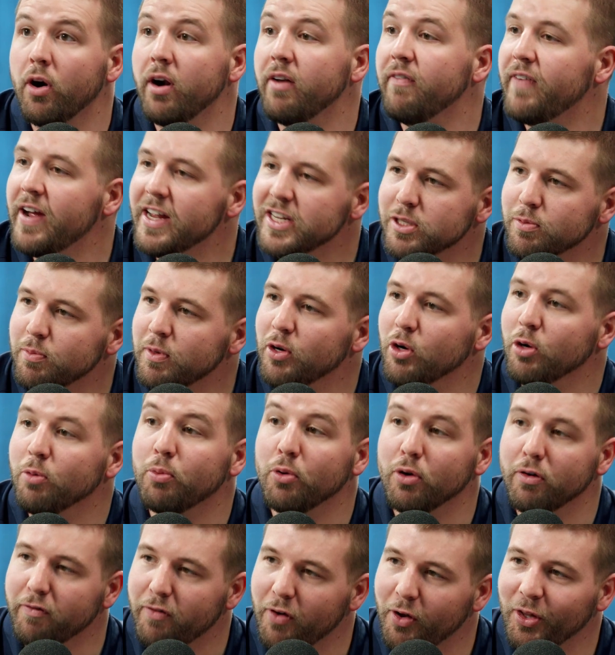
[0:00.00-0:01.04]
investment or
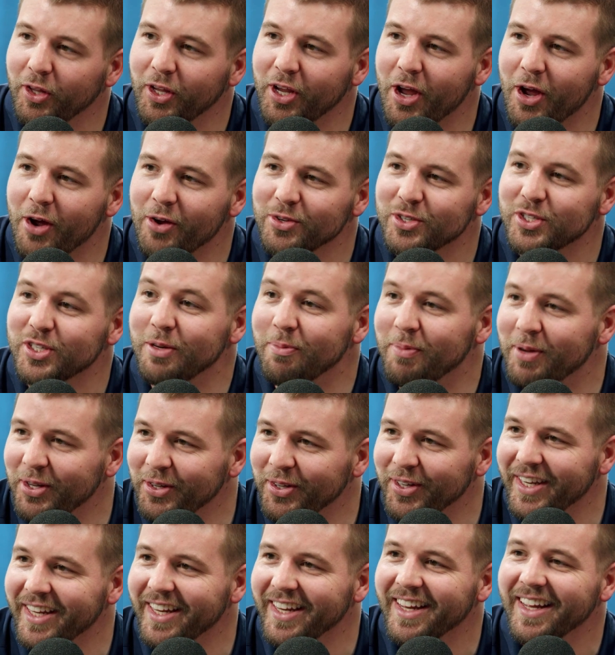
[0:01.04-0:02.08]
portfolio
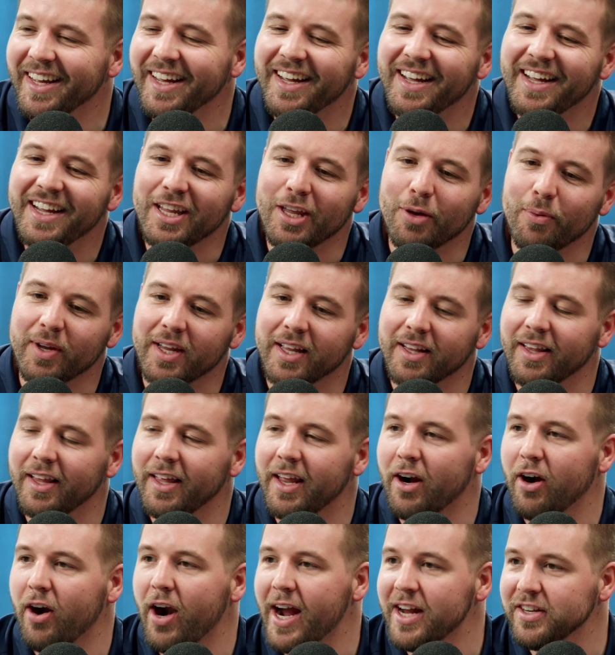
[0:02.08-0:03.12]
stability, we can
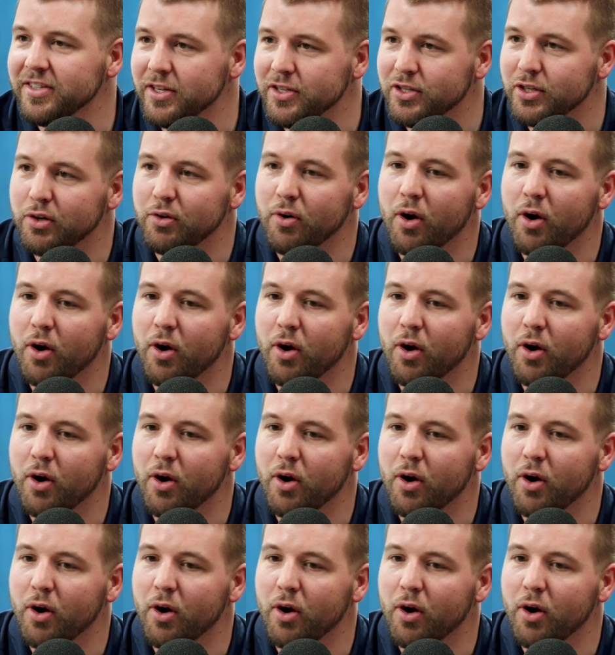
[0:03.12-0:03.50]
let our assets